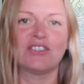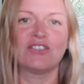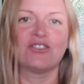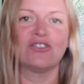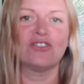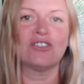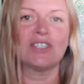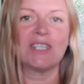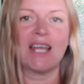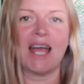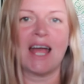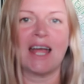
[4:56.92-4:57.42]

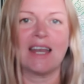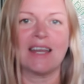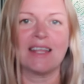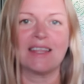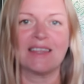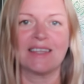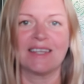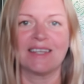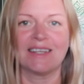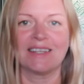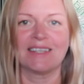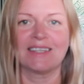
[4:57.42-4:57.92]
Just
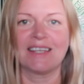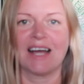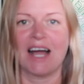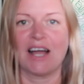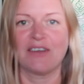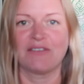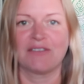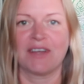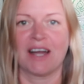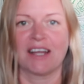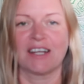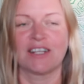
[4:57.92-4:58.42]
anything that
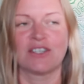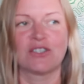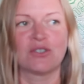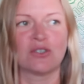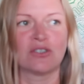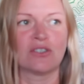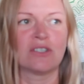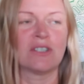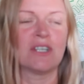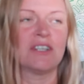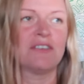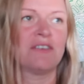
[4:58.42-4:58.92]
I've kind of done,